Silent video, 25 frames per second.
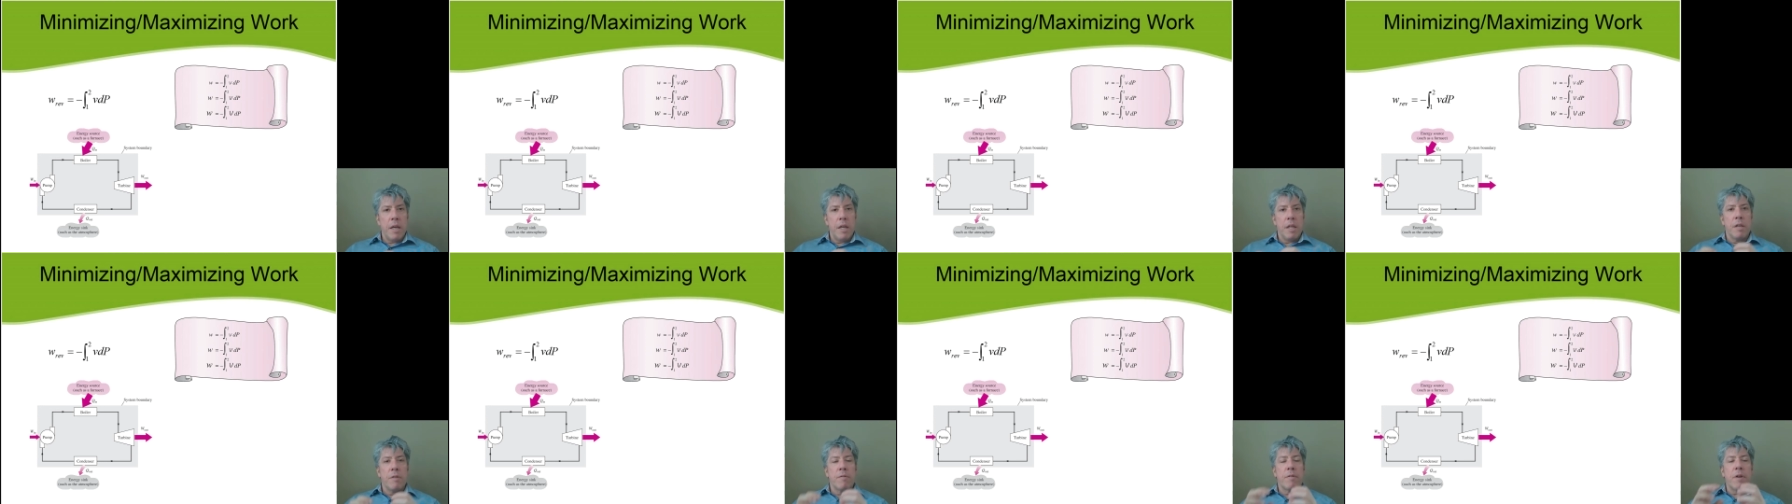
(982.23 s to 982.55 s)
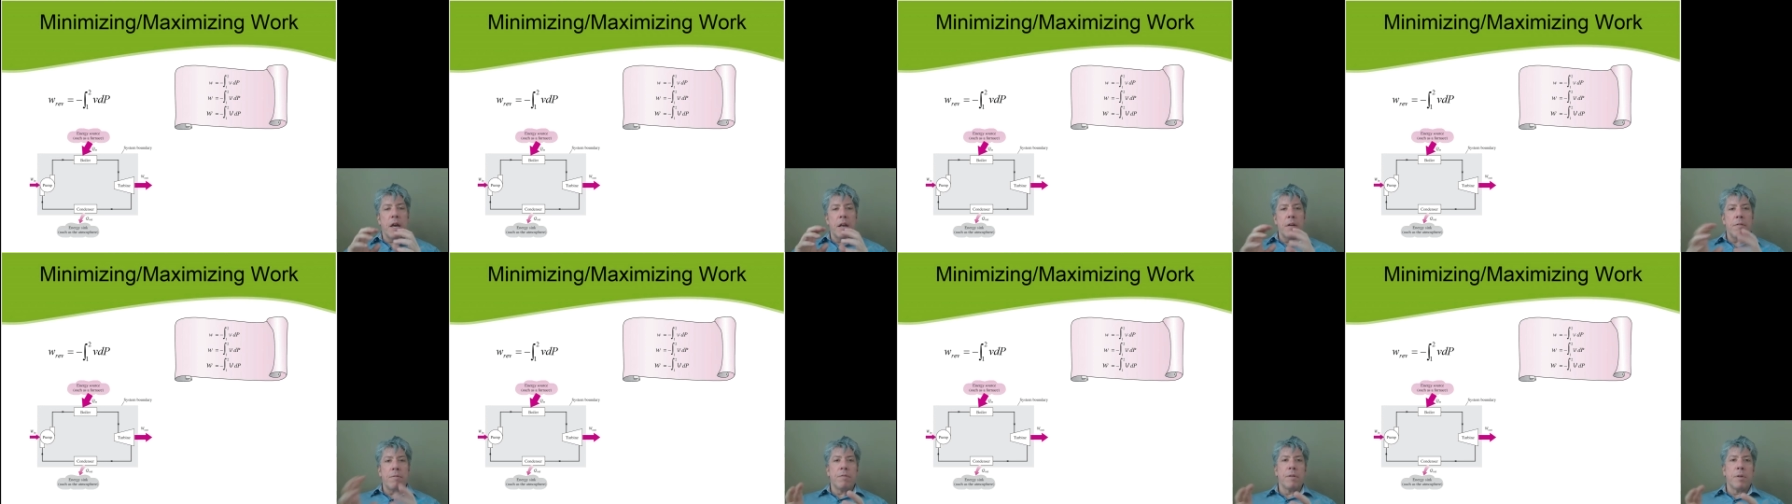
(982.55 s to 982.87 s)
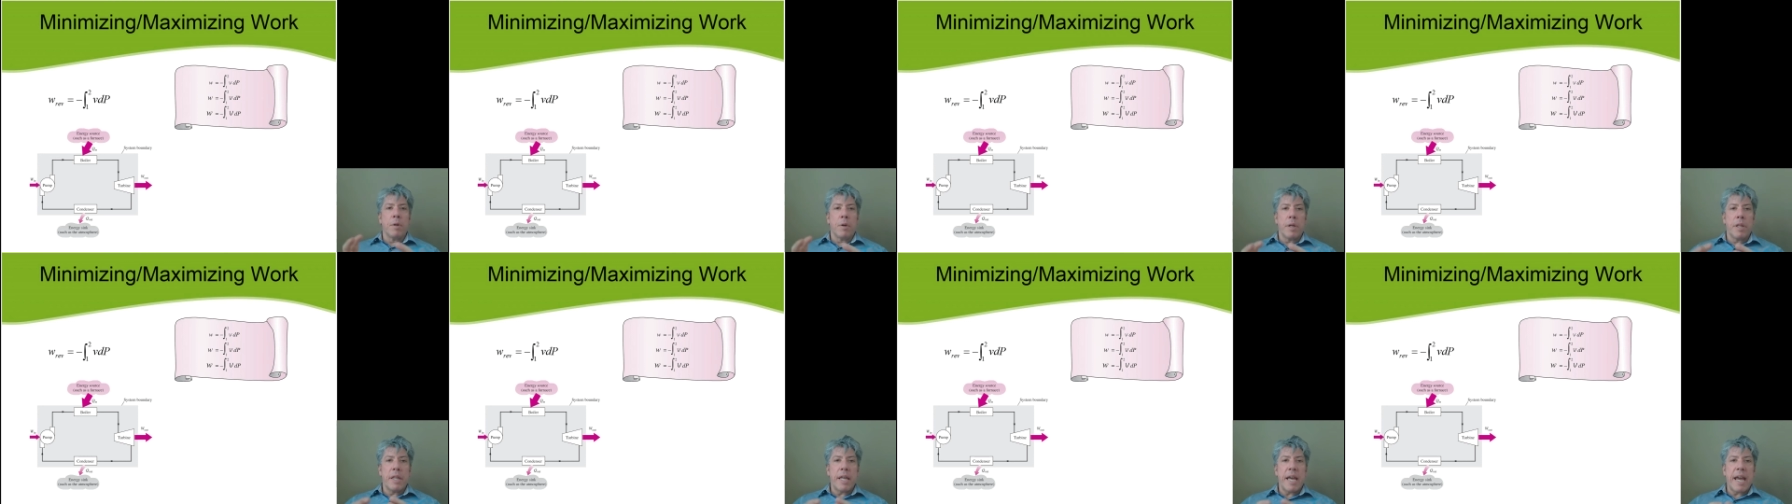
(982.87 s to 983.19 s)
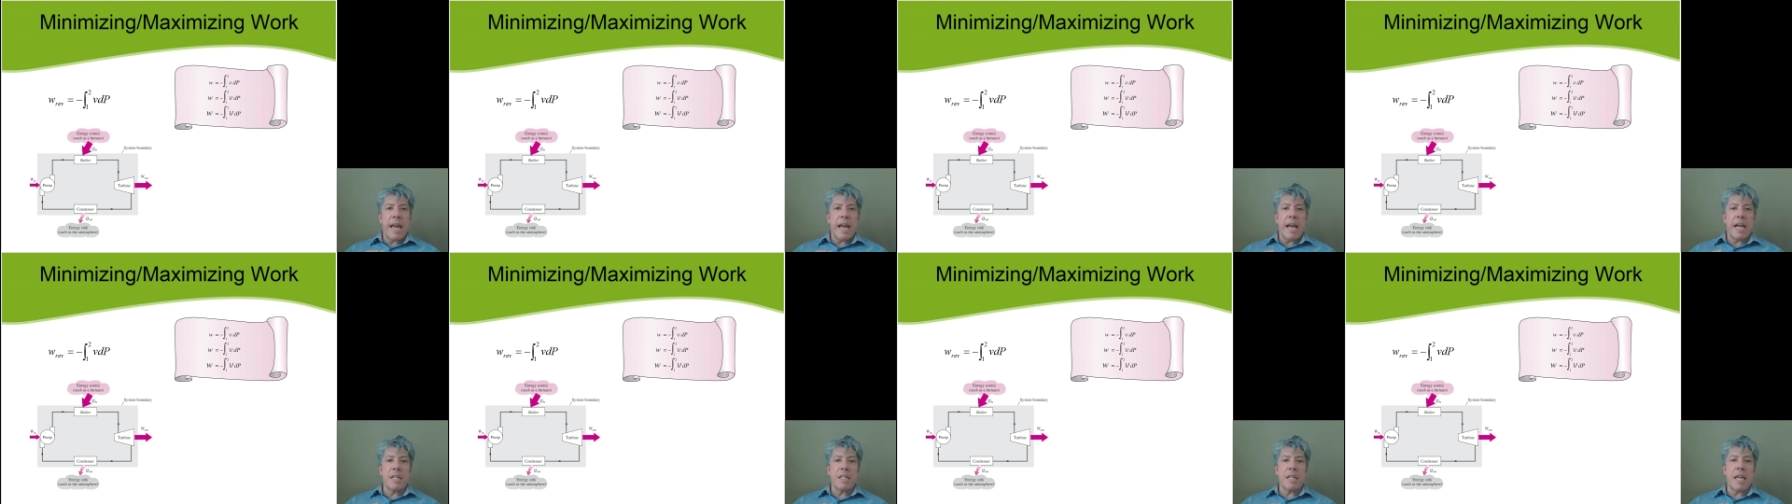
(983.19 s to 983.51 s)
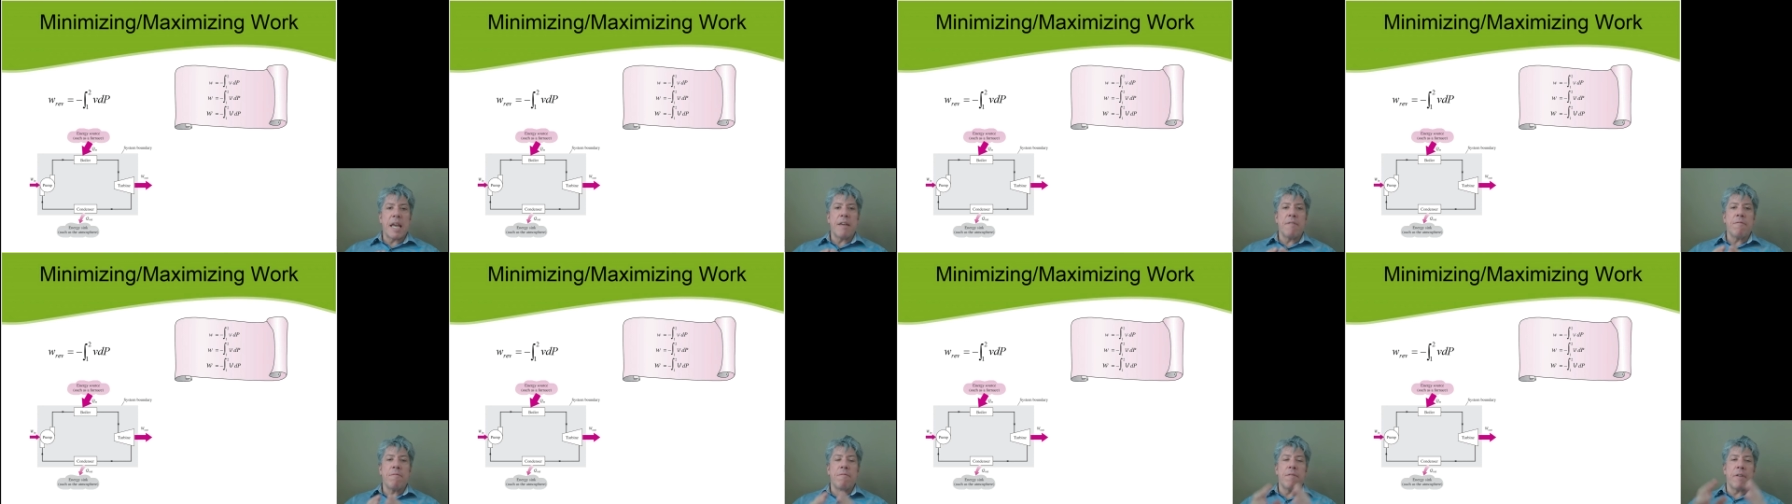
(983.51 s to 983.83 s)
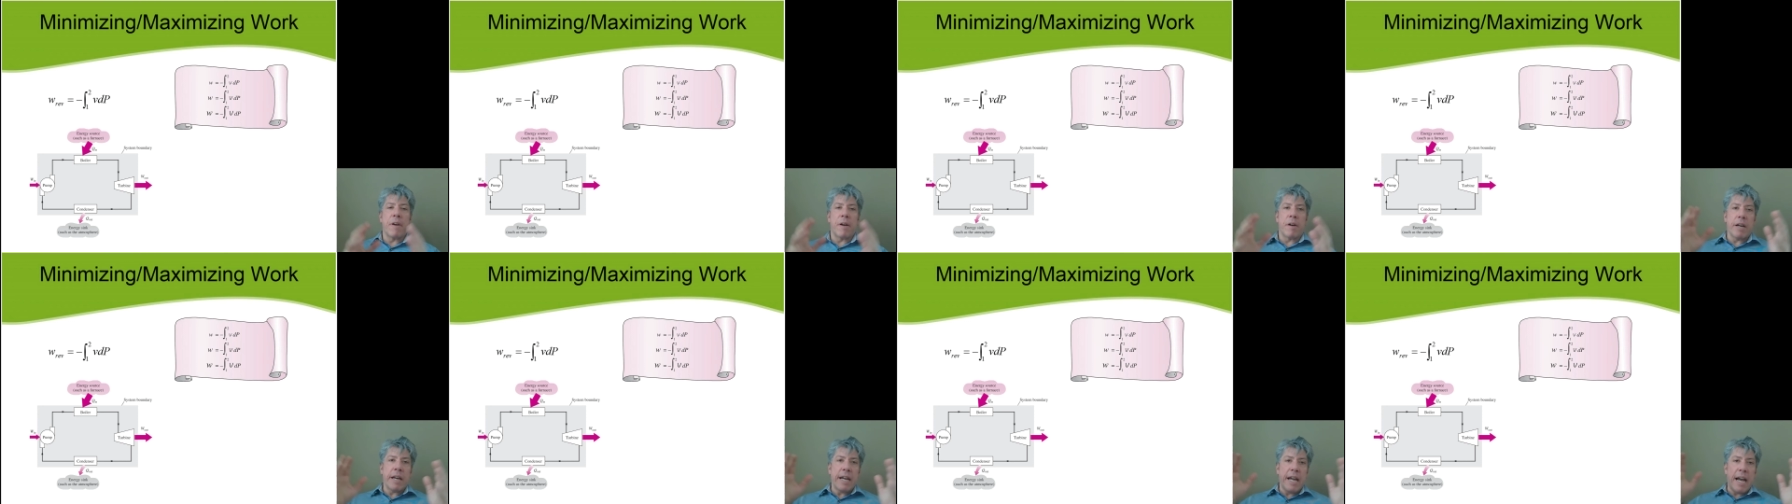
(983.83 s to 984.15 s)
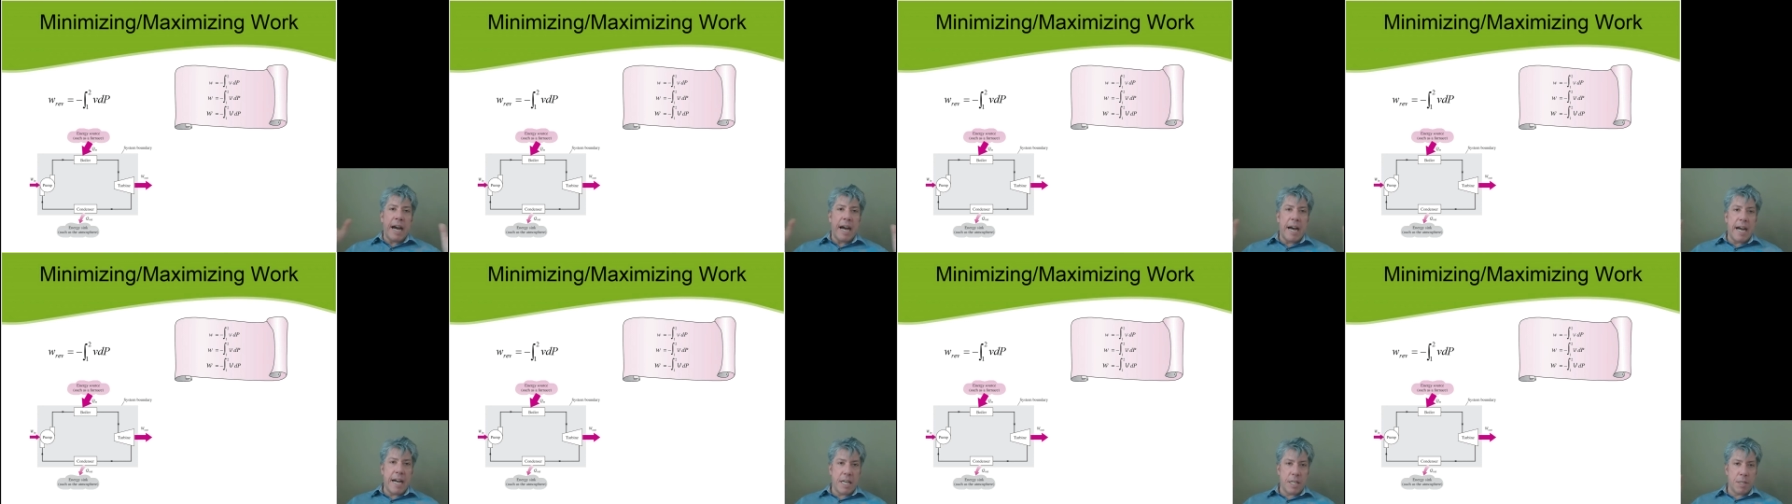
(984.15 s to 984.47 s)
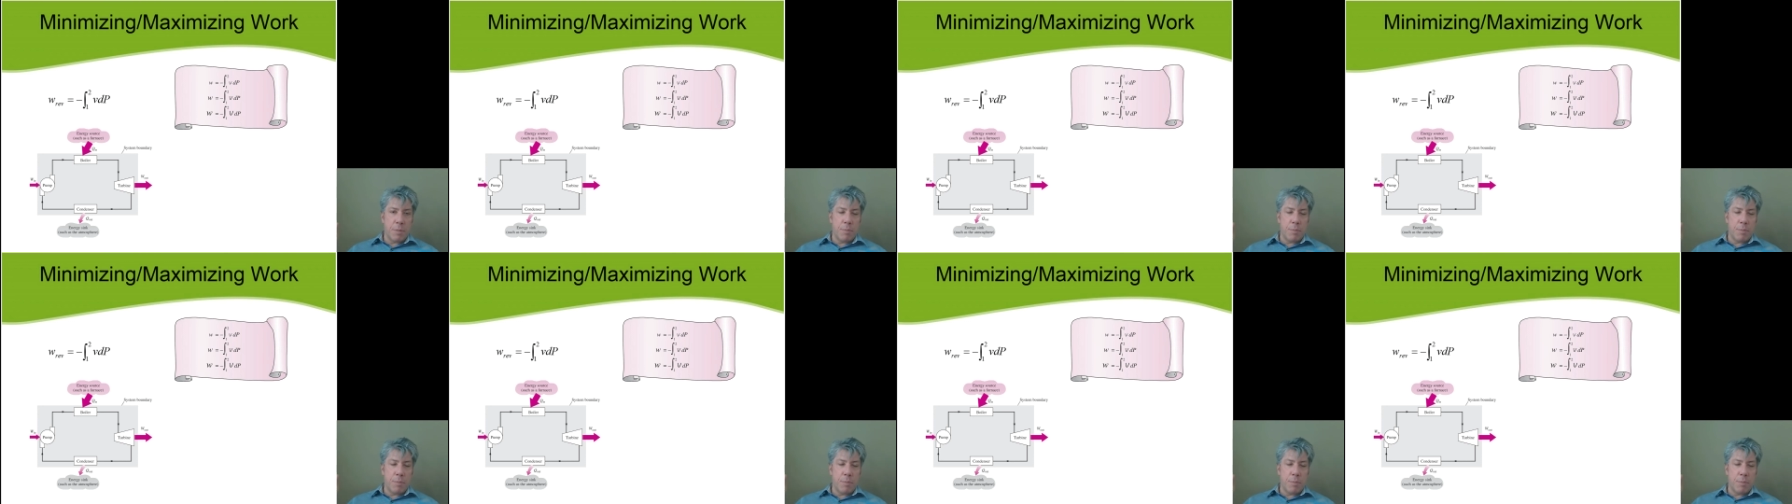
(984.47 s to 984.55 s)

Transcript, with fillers: you've got a fluid that has a very high